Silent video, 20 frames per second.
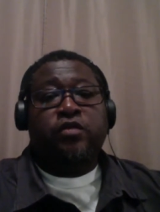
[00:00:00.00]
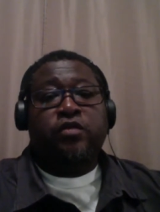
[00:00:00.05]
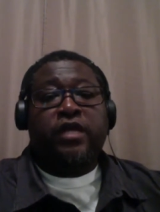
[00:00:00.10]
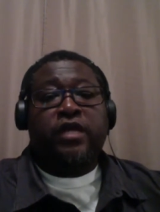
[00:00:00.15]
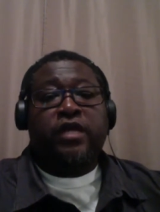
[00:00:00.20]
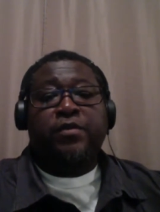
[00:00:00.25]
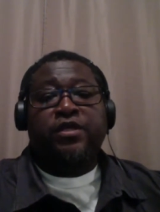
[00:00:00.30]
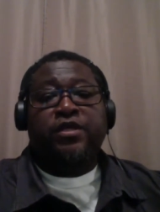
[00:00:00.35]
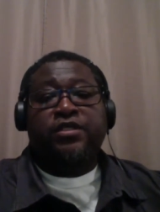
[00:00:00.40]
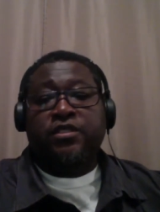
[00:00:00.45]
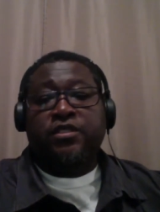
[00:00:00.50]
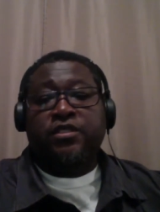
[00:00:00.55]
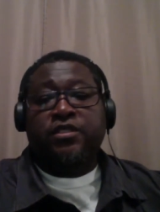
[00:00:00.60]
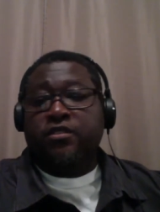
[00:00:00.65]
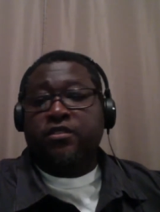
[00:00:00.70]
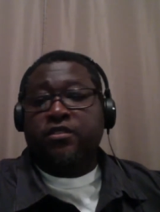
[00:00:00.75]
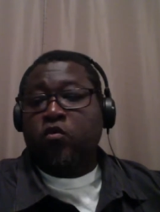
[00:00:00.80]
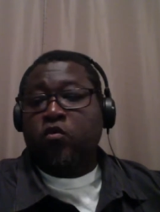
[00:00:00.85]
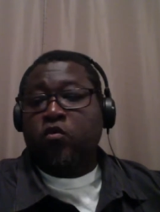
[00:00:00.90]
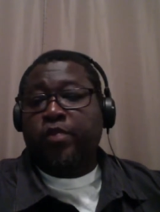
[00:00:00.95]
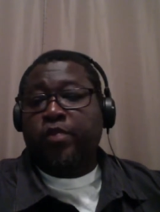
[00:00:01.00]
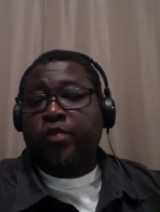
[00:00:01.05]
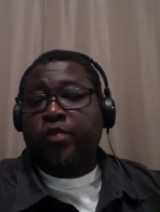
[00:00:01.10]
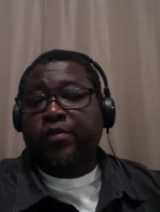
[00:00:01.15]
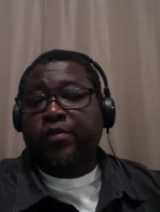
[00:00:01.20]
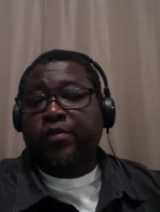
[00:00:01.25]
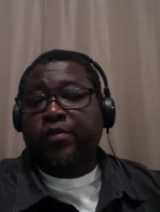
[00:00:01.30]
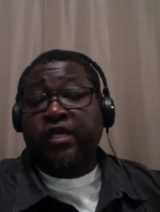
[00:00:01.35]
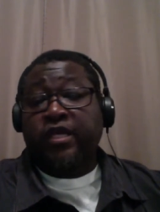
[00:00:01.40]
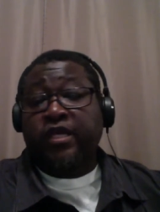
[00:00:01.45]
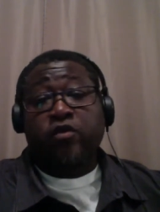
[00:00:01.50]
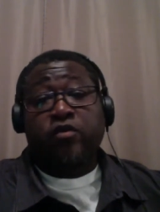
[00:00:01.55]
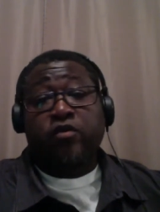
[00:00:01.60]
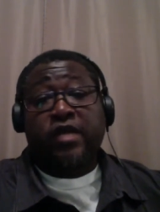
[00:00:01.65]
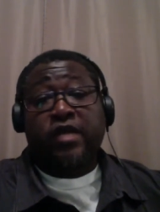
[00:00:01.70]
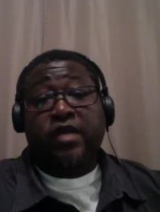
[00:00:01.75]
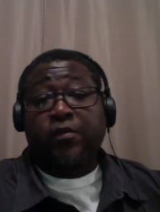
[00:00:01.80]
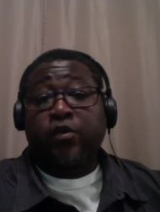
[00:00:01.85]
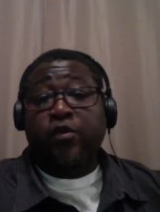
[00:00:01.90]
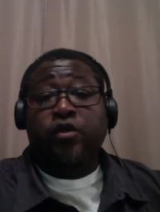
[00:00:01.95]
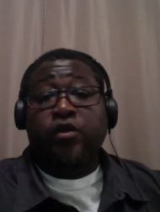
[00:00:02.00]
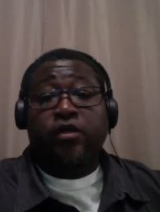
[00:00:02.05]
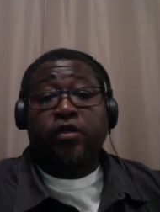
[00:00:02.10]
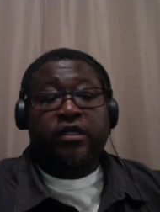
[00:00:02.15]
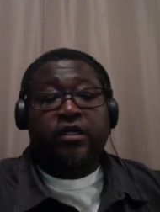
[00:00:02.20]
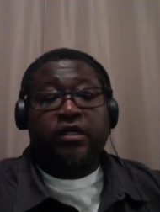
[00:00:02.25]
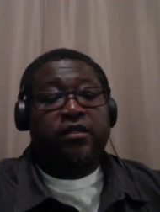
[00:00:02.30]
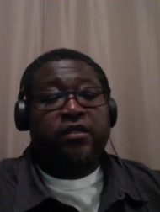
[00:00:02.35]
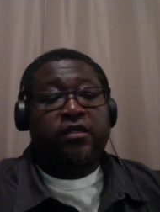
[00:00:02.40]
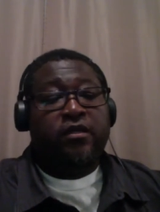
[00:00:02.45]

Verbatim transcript: images or people in your neighborhood,